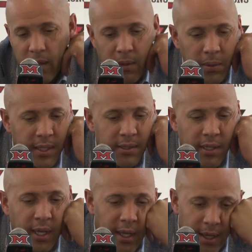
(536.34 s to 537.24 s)
Well, we had
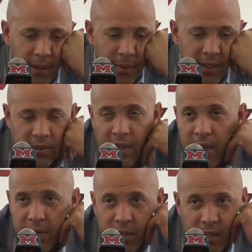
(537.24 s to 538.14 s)
shot we had
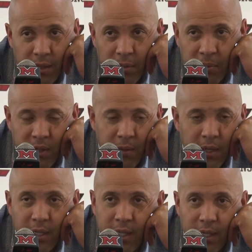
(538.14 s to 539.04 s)
shot free throws pretty
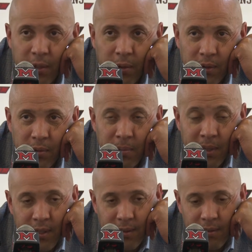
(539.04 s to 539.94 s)
well, and then of course we
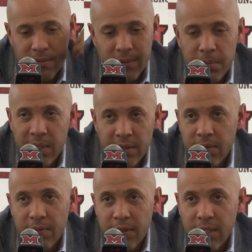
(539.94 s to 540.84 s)
missed we missed
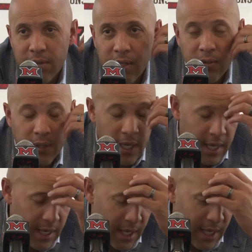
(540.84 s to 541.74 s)
some free throws.
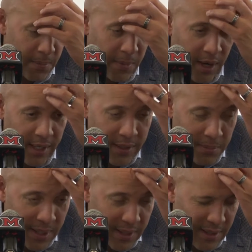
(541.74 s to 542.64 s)
Uh, Marcus
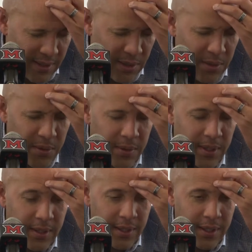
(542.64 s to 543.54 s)
misses two,
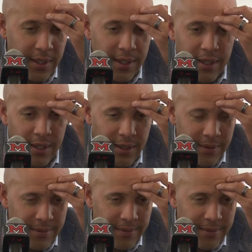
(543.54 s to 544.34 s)
and you know